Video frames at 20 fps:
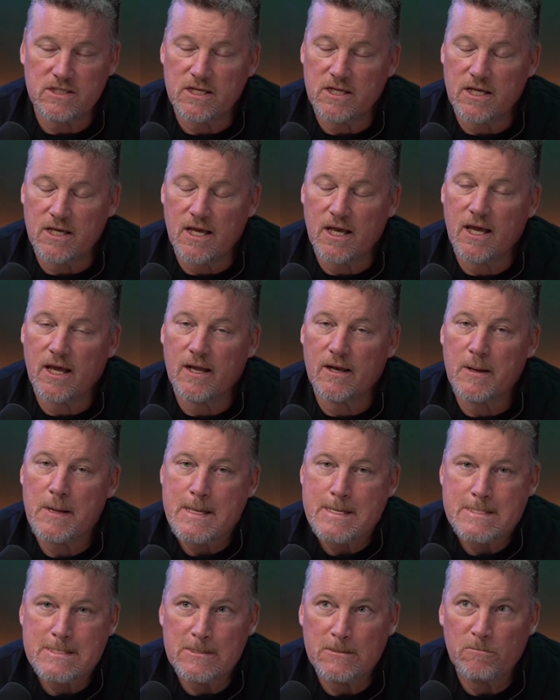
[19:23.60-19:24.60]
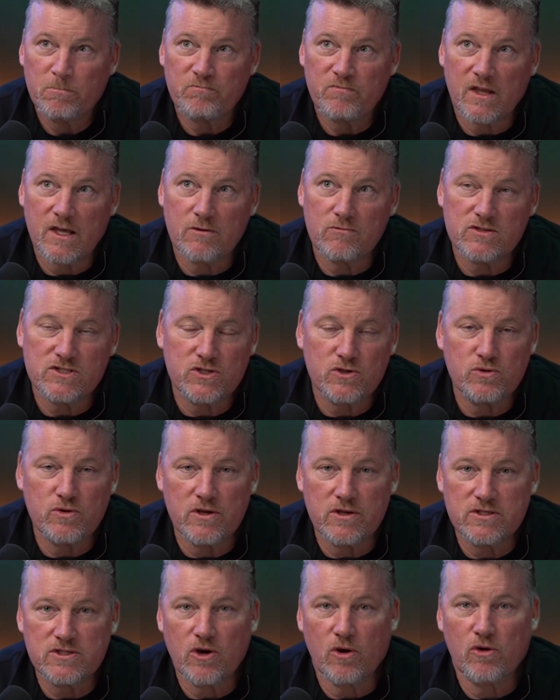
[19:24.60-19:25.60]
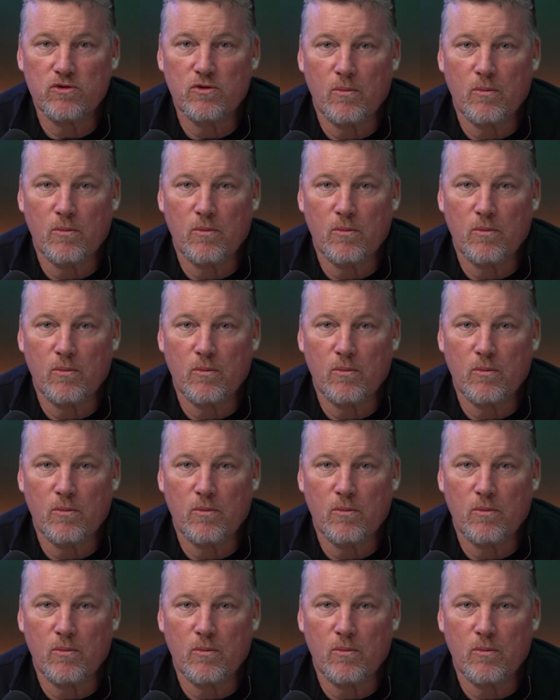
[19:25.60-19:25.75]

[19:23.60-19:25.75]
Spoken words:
city in, I think it was 2 years ago,